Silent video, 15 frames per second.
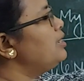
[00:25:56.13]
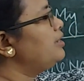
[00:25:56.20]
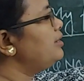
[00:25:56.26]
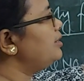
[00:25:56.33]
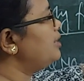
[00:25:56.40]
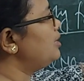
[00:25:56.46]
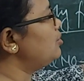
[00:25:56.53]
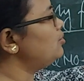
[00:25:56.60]

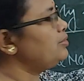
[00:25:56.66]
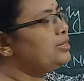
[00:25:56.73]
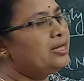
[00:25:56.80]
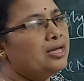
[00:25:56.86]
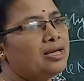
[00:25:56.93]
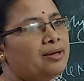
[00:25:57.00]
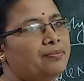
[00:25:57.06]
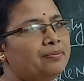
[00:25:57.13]
Here we
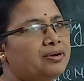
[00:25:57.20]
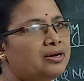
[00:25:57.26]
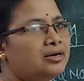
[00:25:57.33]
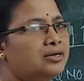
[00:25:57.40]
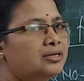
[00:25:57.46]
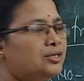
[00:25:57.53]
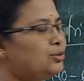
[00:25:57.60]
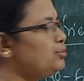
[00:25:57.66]
have
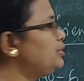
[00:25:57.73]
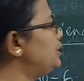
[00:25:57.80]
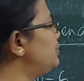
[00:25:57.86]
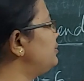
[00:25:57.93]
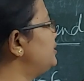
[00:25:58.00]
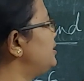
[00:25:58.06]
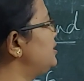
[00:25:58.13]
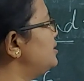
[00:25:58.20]
learned two
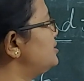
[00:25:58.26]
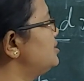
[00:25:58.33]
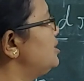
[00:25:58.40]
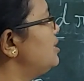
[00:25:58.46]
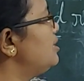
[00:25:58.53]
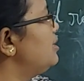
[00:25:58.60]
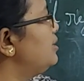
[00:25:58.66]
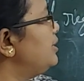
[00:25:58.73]
new things,
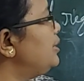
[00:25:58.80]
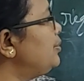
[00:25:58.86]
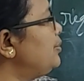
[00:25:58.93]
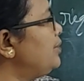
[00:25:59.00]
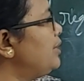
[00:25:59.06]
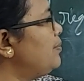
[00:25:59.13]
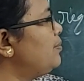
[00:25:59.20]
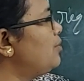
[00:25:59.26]
new
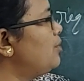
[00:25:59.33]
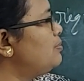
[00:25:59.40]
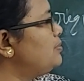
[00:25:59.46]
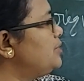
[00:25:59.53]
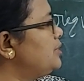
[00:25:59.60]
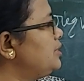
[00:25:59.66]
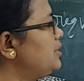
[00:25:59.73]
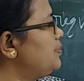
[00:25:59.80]
name,
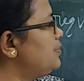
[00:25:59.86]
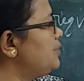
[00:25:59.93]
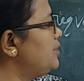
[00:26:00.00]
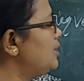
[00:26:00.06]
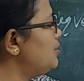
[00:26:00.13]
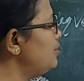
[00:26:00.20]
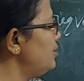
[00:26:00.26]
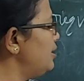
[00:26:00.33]
objective
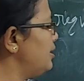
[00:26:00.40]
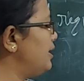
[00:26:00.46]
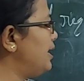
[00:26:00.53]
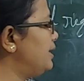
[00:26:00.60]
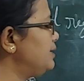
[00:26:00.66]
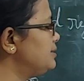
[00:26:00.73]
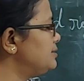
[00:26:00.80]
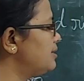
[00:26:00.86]
pronoun
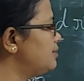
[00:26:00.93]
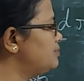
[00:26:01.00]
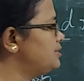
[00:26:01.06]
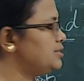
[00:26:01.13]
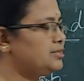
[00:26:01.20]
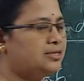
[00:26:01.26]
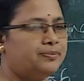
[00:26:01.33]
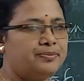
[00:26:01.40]
and
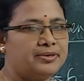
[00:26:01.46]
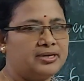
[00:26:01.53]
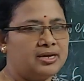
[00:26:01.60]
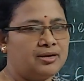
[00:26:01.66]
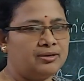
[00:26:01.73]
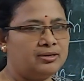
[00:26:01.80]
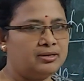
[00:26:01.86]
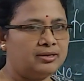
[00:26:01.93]
subjective
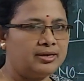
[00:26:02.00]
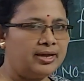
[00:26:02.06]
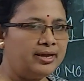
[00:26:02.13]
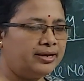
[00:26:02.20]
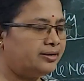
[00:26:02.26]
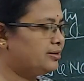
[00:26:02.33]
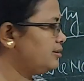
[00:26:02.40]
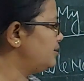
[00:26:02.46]
pronoun,
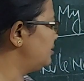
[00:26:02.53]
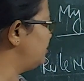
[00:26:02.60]
right?